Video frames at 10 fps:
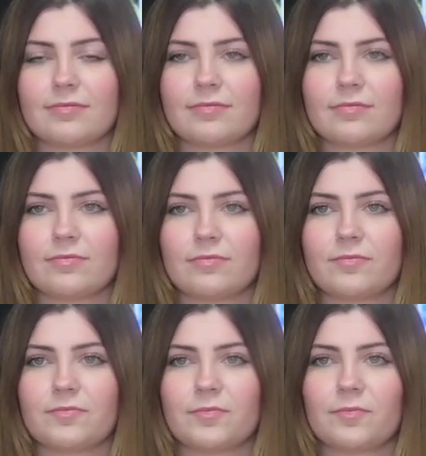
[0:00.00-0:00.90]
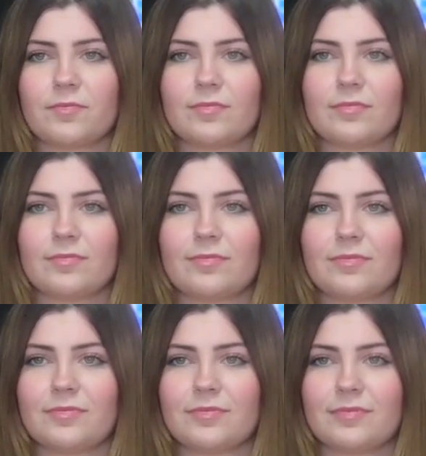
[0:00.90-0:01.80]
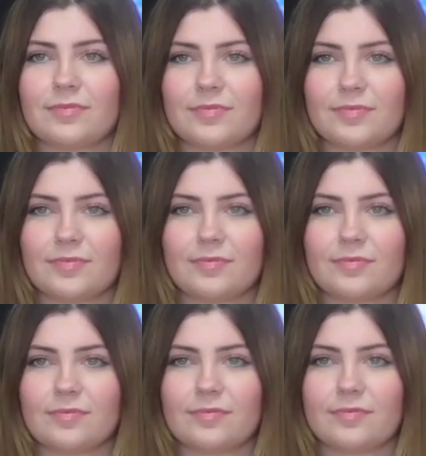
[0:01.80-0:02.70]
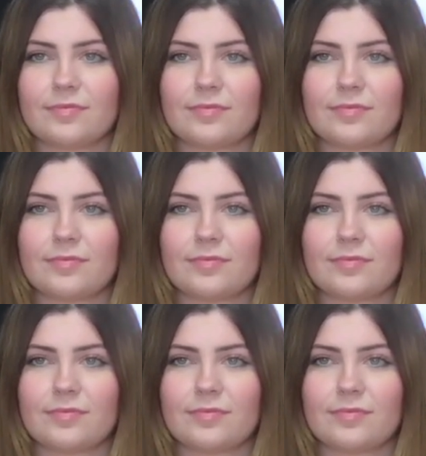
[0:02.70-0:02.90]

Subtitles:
This person isn't speaking.